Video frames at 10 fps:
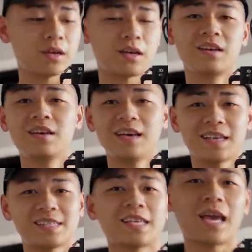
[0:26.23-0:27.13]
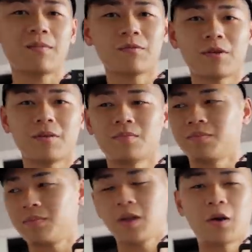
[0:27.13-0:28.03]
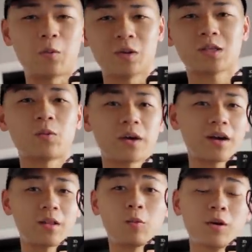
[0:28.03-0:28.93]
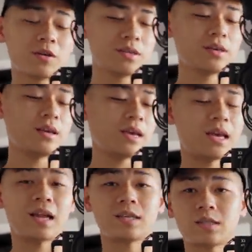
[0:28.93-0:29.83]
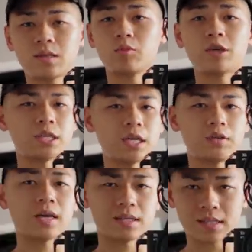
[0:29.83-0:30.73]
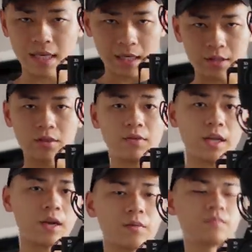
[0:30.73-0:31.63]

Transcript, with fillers: uh, escape from, you know, what's going on in the world. And I just appreciate you guys. Let's get into the video.